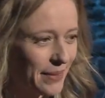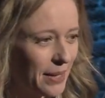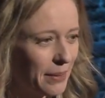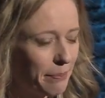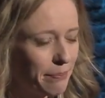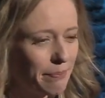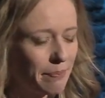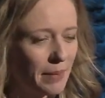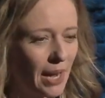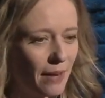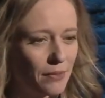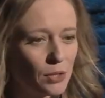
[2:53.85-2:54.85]
And
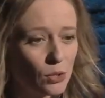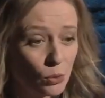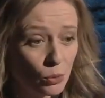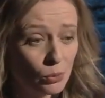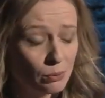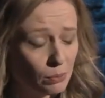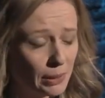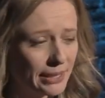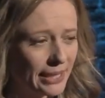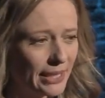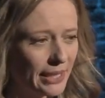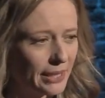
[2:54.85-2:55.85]
after school, one
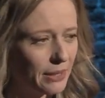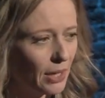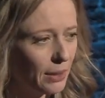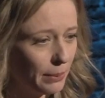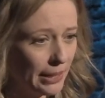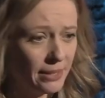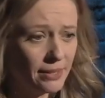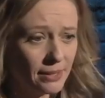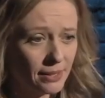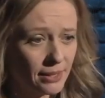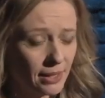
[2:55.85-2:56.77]
day I went,